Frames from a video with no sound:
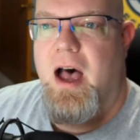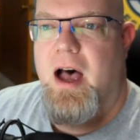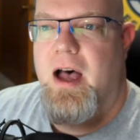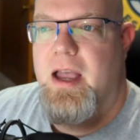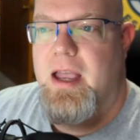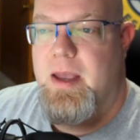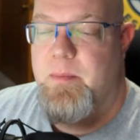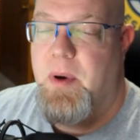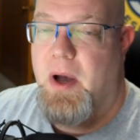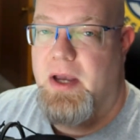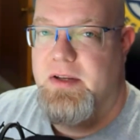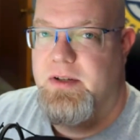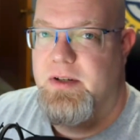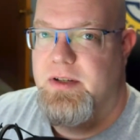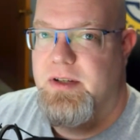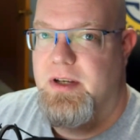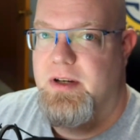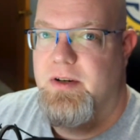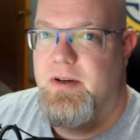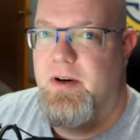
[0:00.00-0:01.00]
imposter
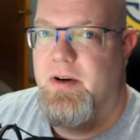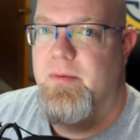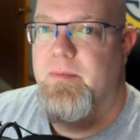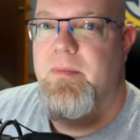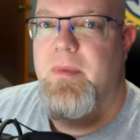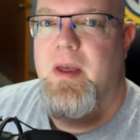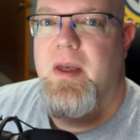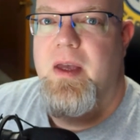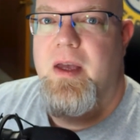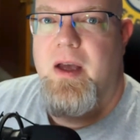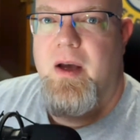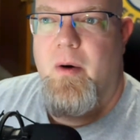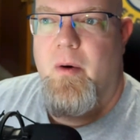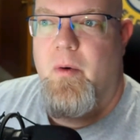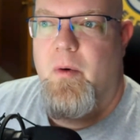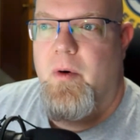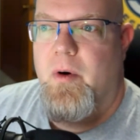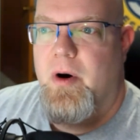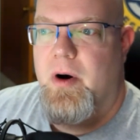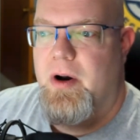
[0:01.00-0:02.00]
syndrome,
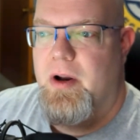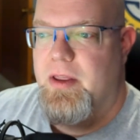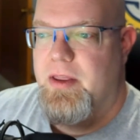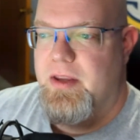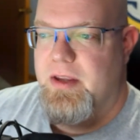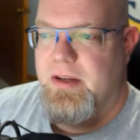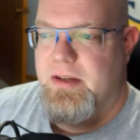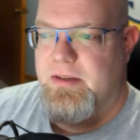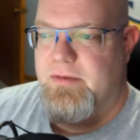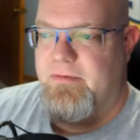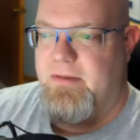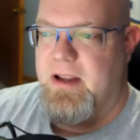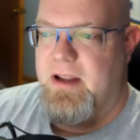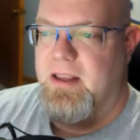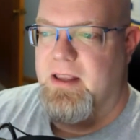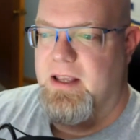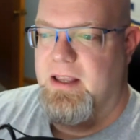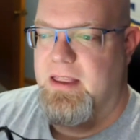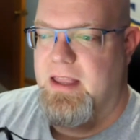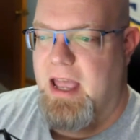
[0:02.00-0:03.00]
or this
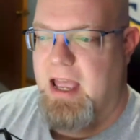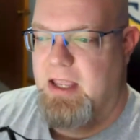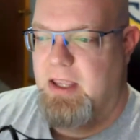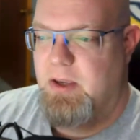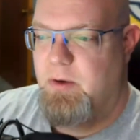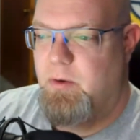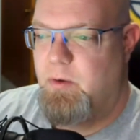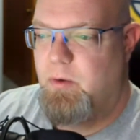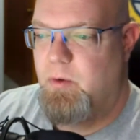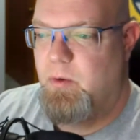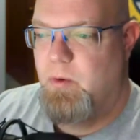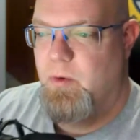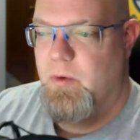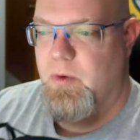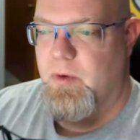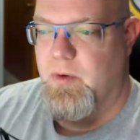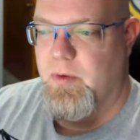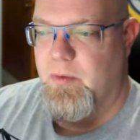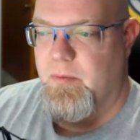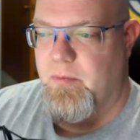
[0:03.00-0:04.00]
feeling that you
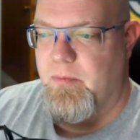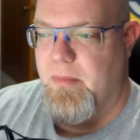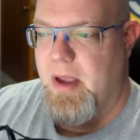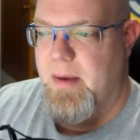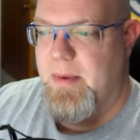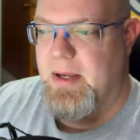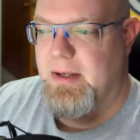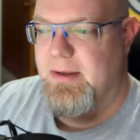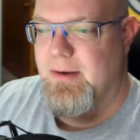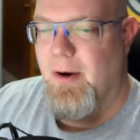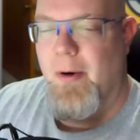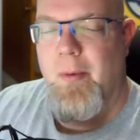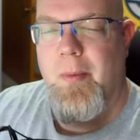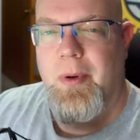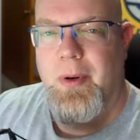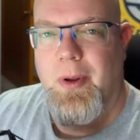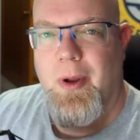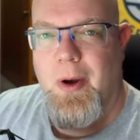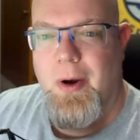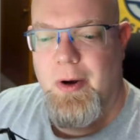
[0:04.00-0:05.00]
maybe don't
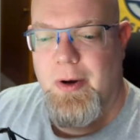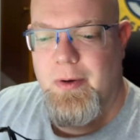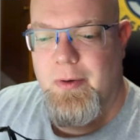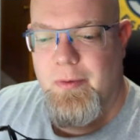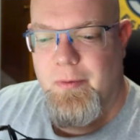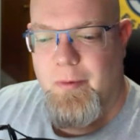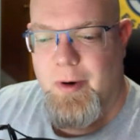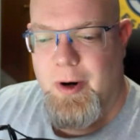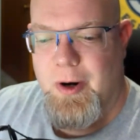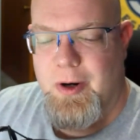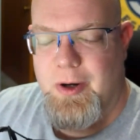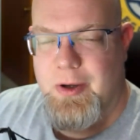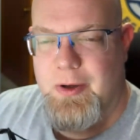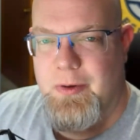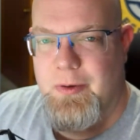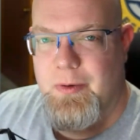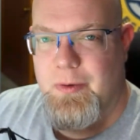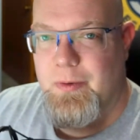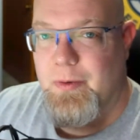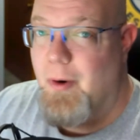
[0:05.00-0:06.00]
belong where
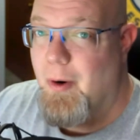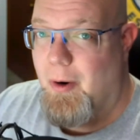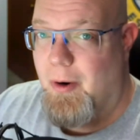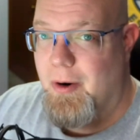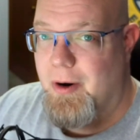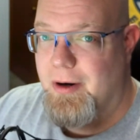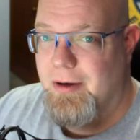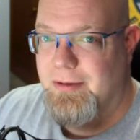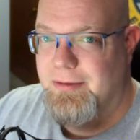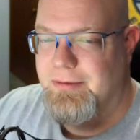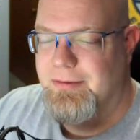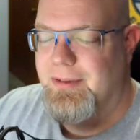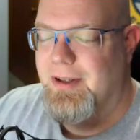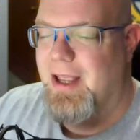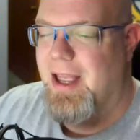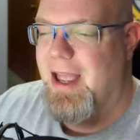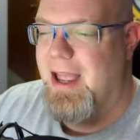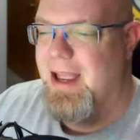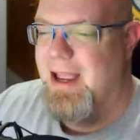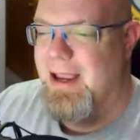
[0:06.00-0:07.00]
you are.
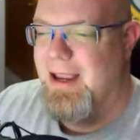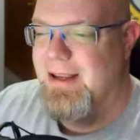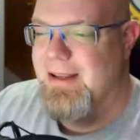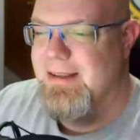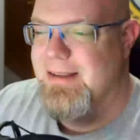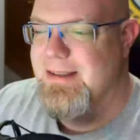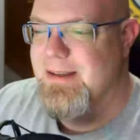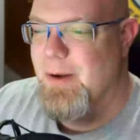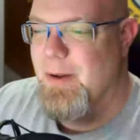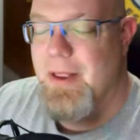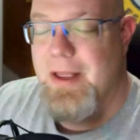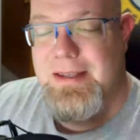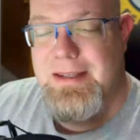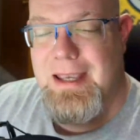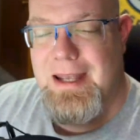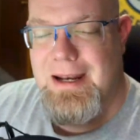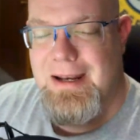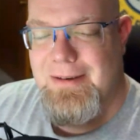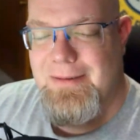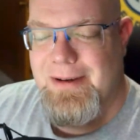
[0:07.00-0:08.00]
And so let's get into